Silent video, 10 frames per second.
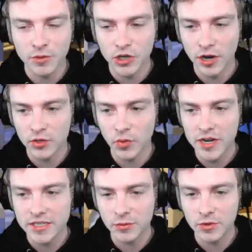shot
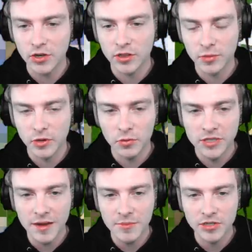twice. There were there were no
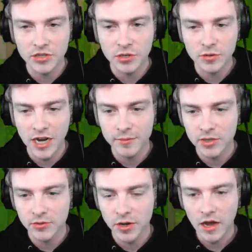damage two times in
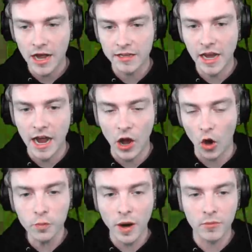a row. I I
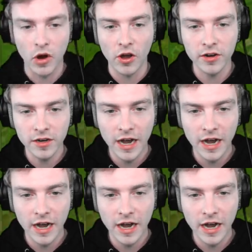hope I'm wrong.